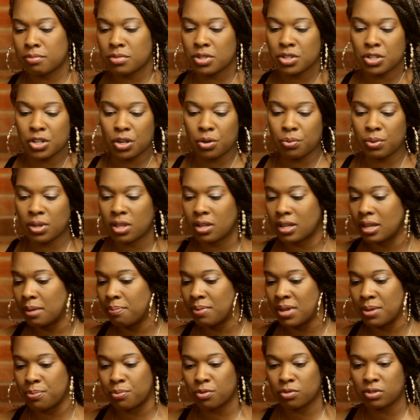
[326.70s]
we look at
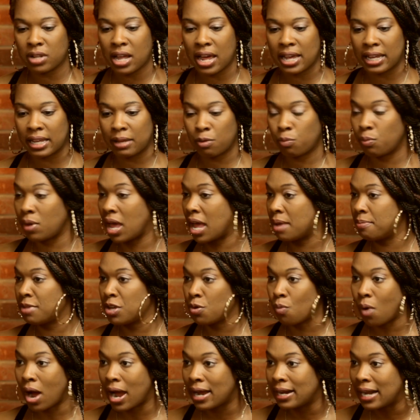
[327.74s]
people like Amy
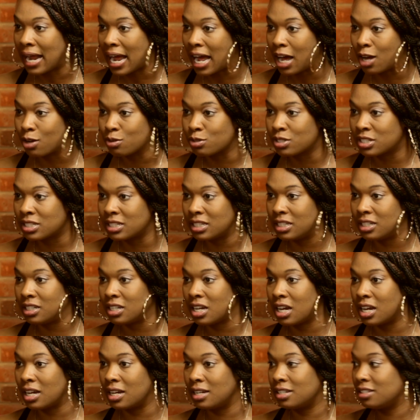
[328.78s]
Winehouse
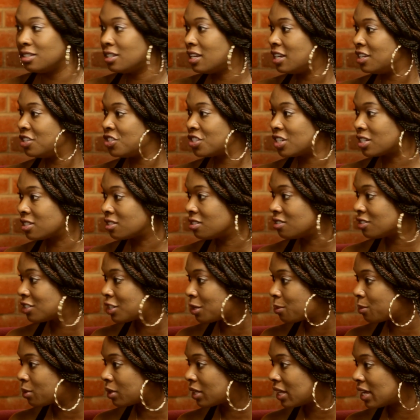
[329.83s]
and Justin
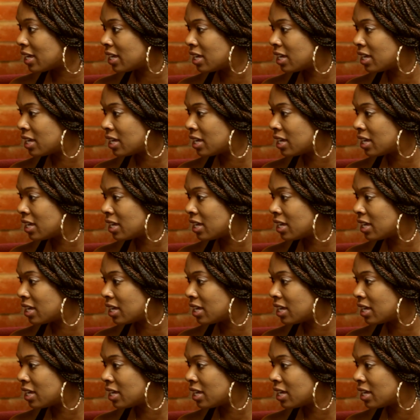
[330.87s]
Timberlake